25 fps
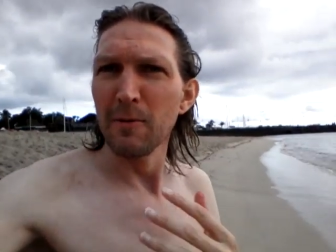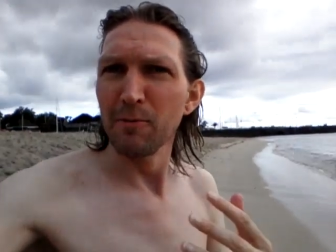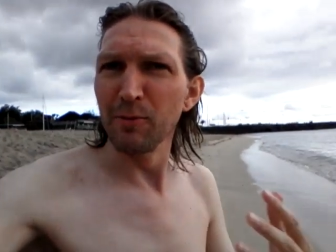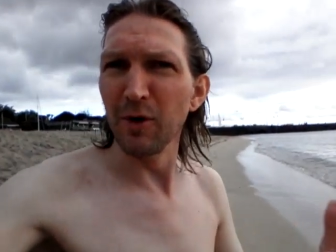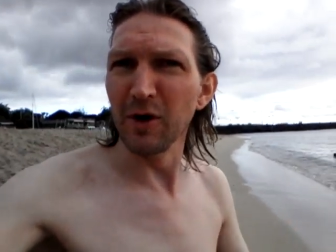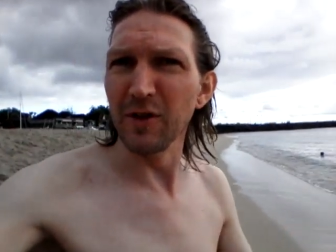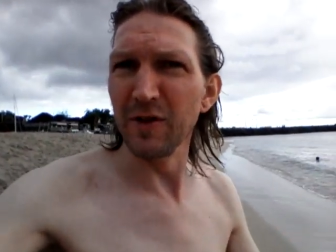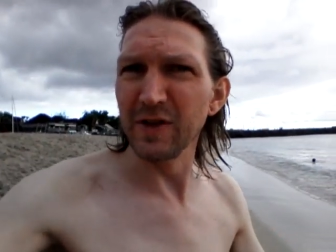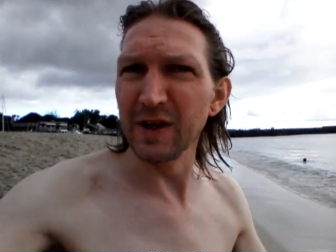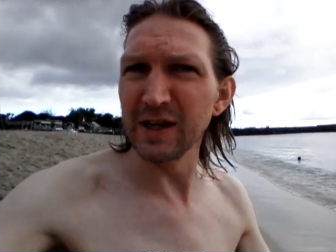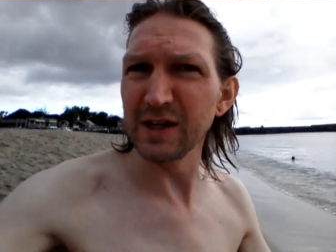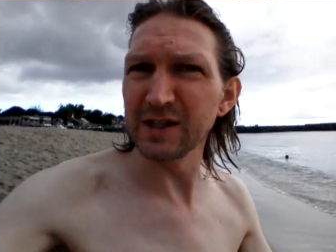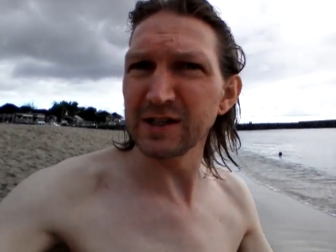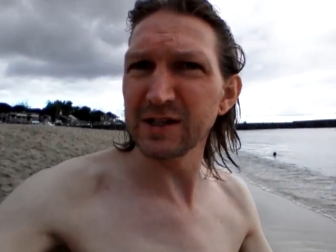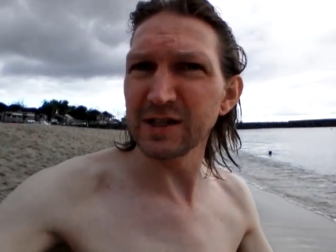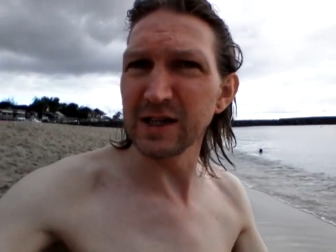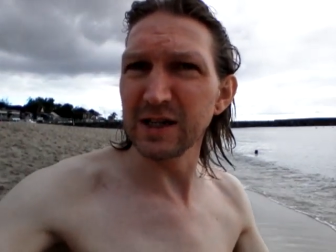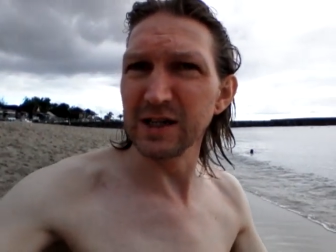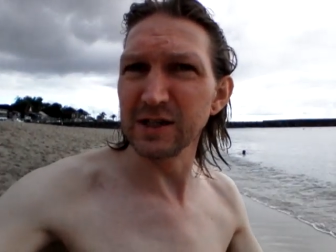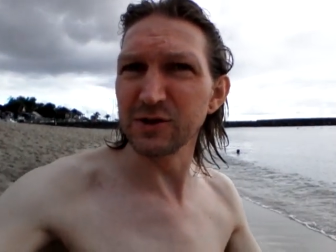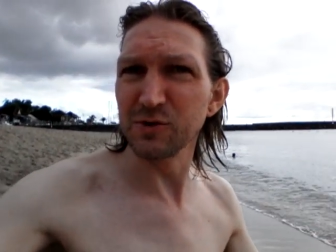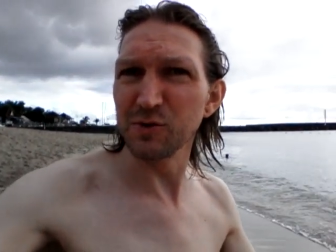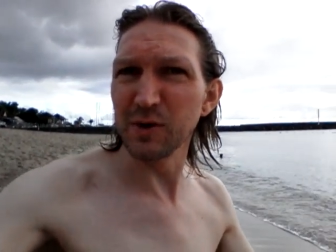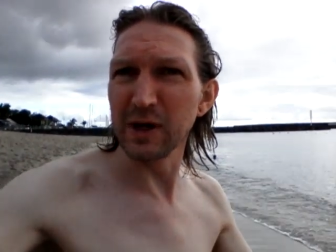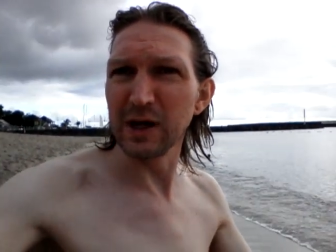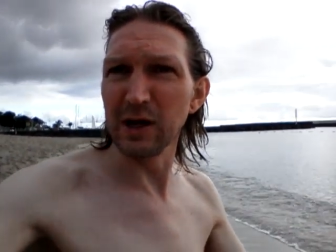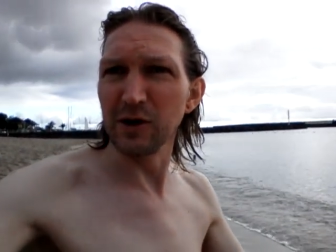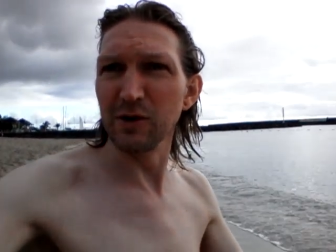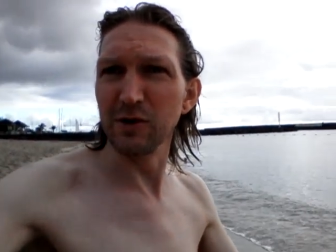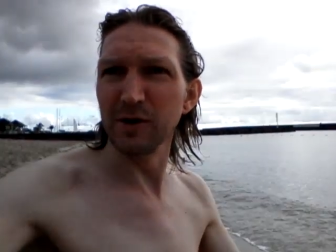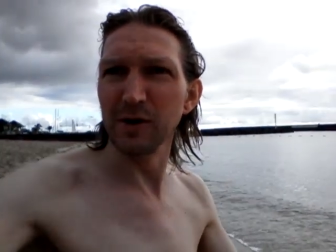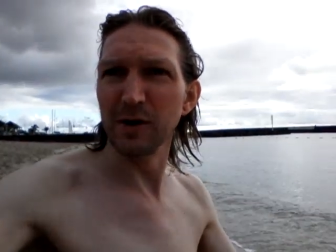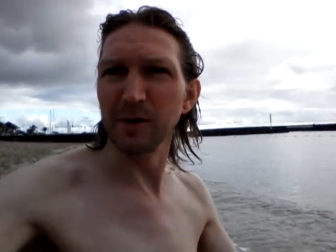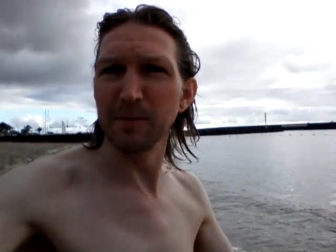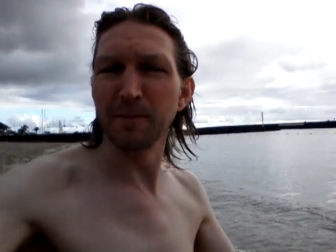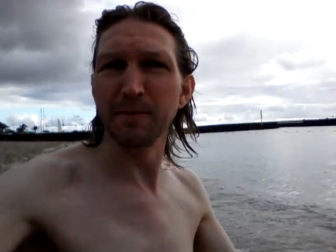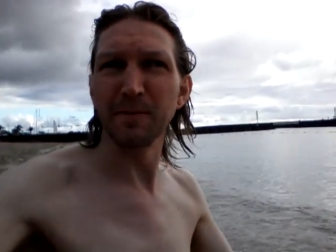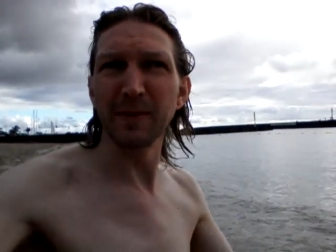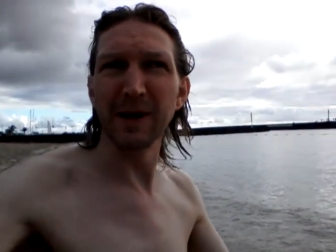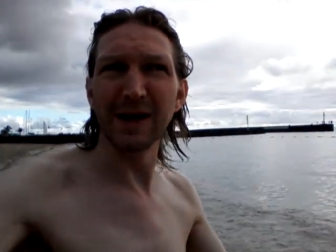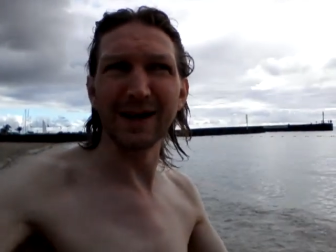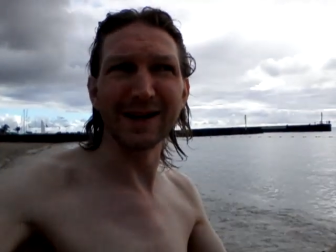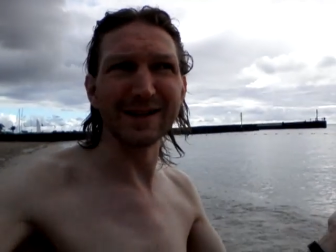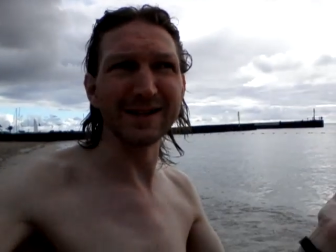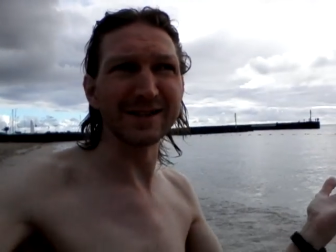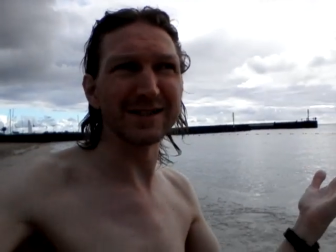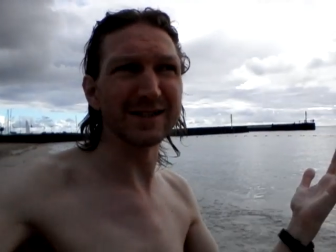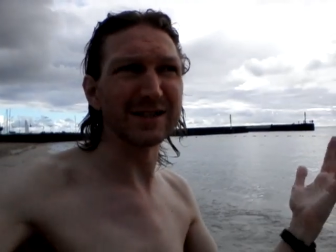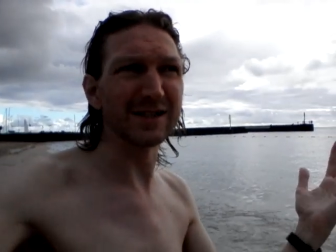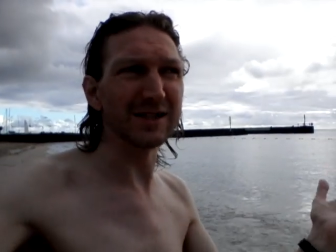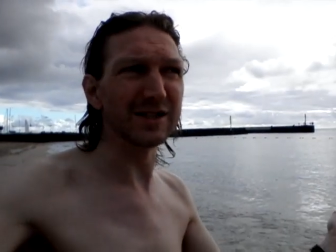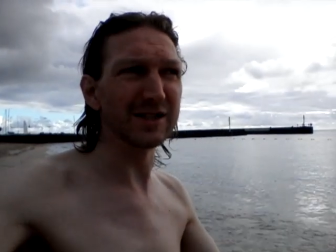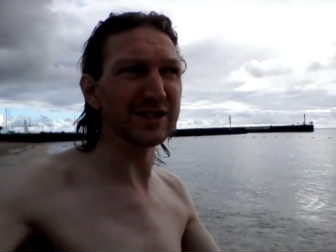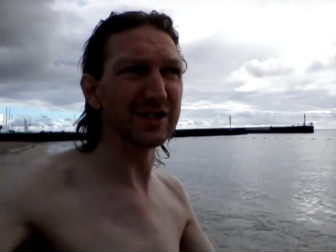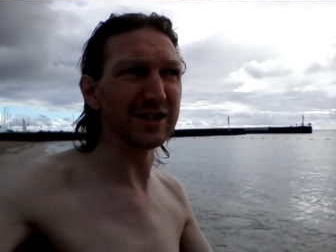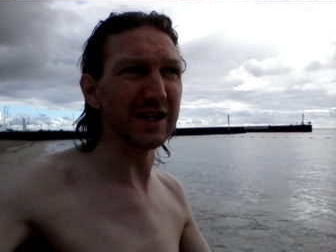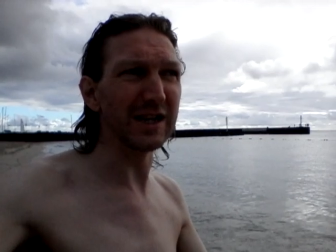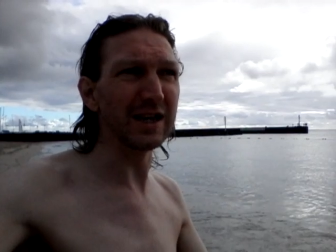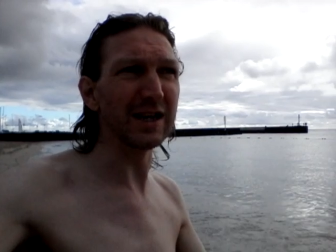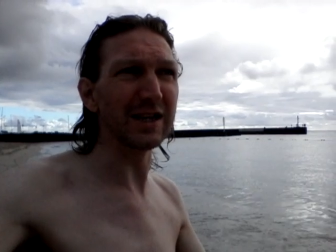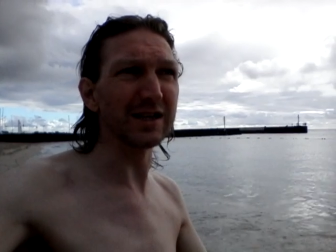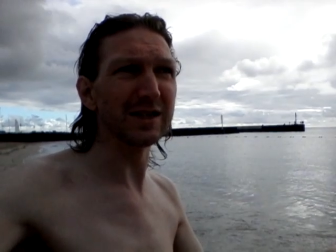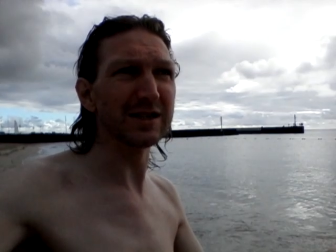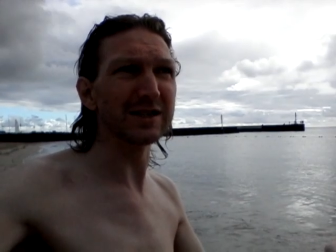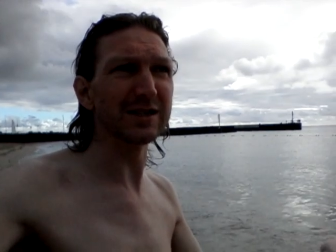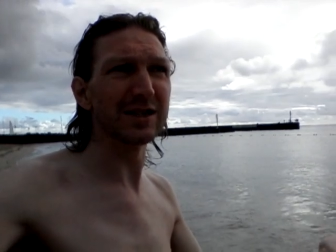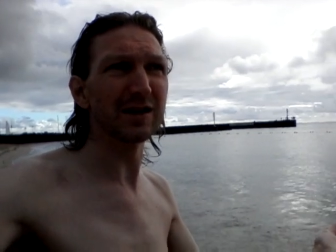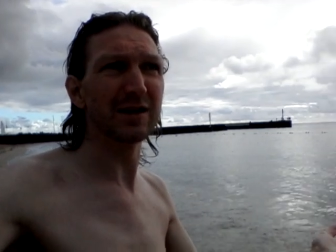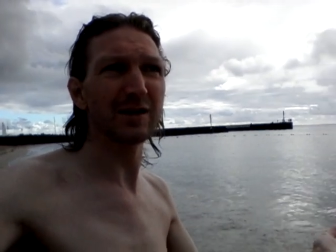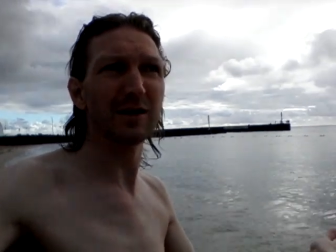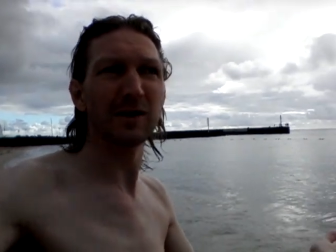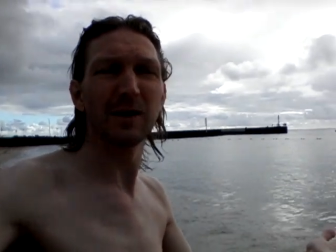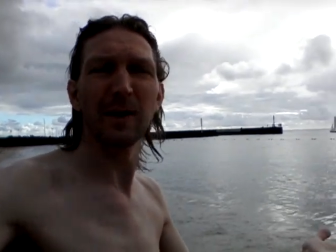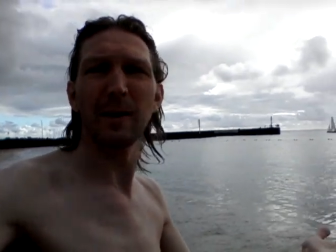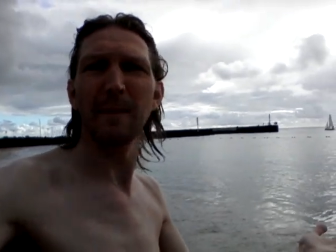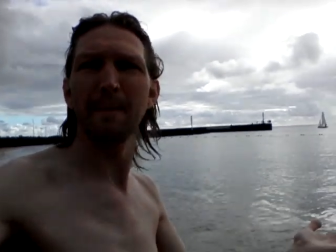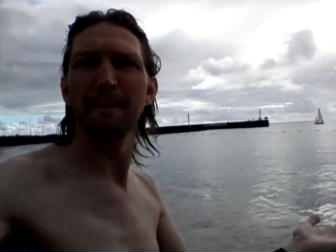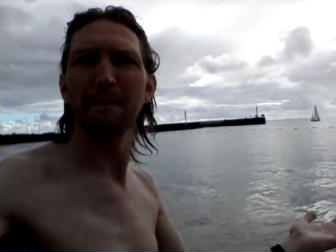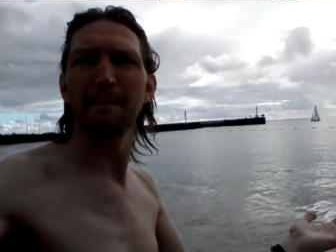But this is Reunion and St. Gilles.